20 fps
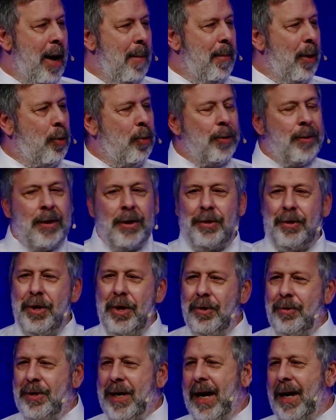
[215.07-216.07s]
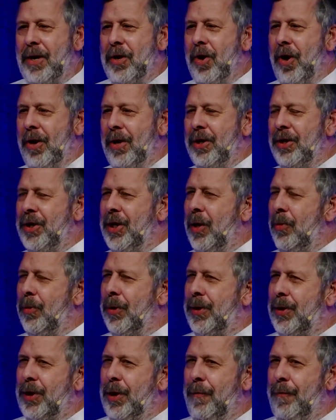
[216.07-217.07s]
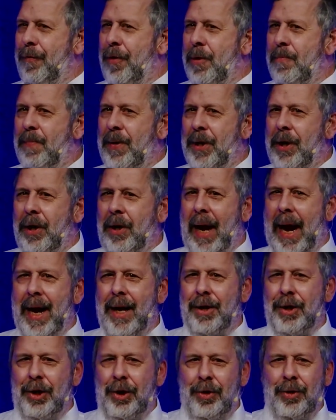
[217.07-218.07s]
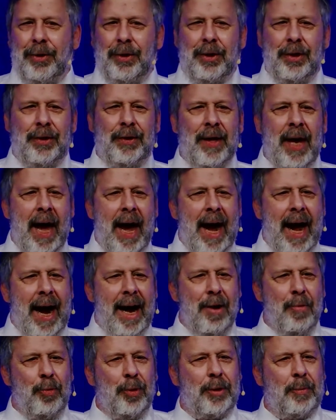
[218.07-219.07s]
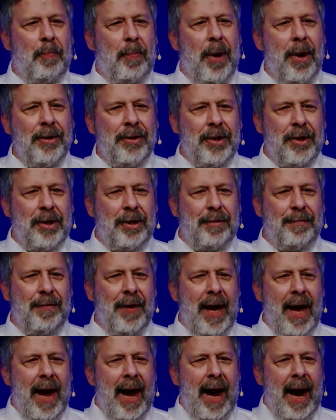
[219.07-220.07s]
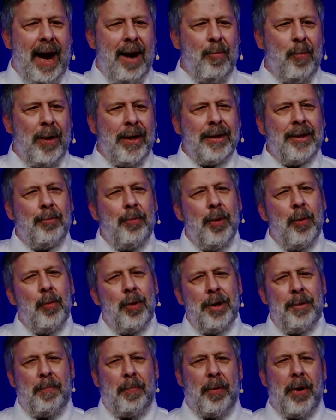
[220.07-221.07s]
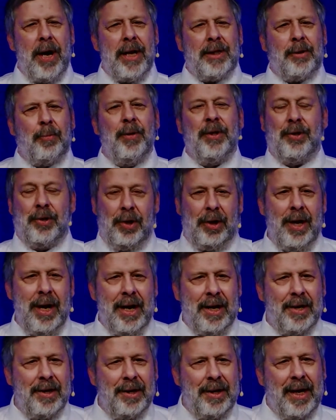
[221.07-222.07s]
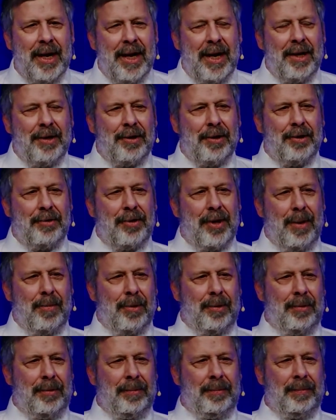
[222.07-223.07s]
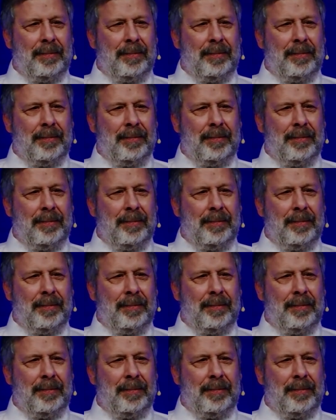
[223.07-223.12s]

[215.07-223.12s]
Because this new technology was different, but it had uses and it was positive. And whilst we weren't praised, we certainly didn't get into trouble.